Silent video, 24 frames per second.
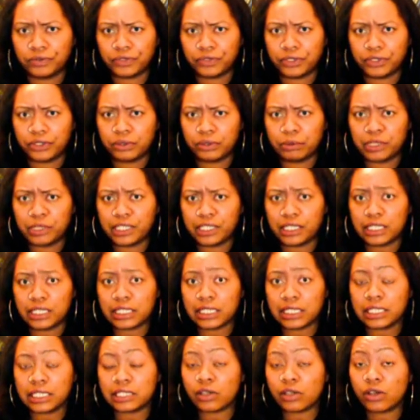for you because
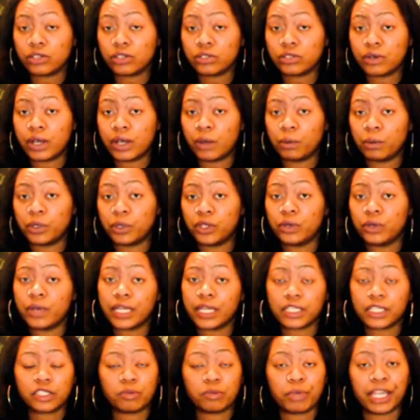it's also helping you
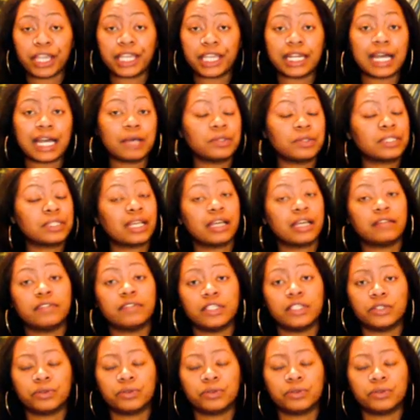expand outside of this